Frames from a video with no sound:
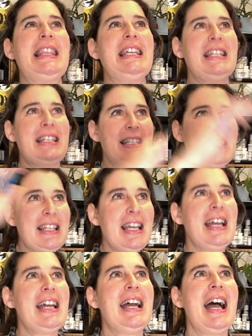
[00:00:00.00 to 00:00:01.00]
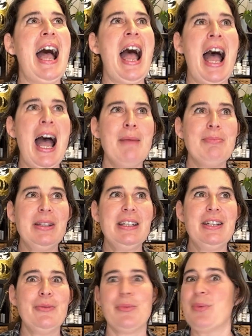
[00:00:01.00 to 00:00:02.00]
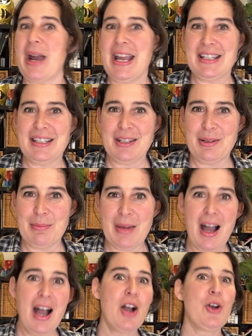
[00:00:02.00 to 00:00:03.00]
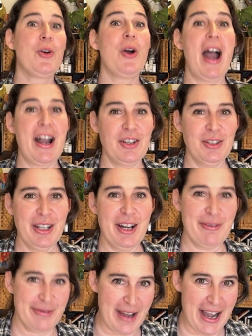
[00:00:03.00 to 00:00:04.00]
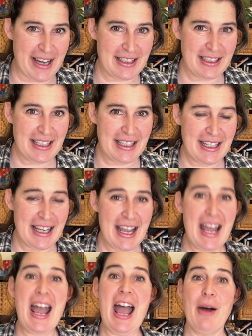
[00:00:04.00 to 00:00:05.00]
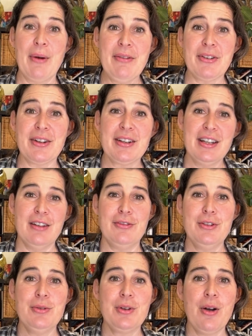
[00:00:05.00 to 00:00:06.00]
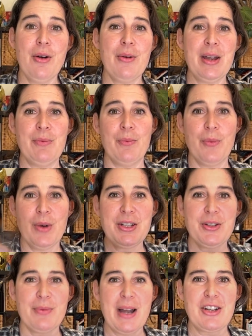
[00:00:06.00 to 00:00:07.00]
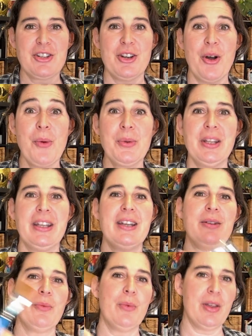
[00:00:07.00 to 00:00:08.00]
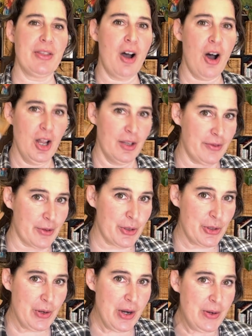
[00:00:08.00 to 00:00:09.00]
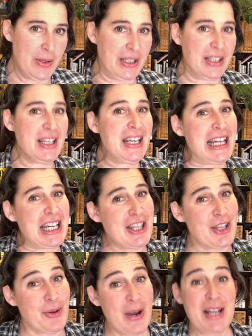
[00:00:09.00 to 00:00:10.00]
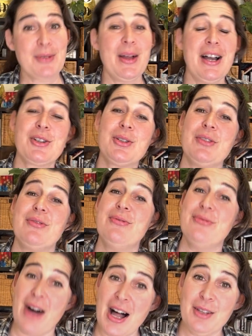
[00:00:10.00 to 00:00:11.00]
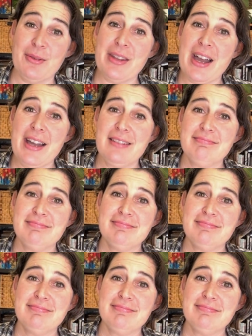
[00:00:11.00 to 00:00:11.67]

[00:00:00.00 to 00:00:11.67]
this happily random crackle effect. However, if you go in one direction only with all of your strokes, the cracks will actually follow that.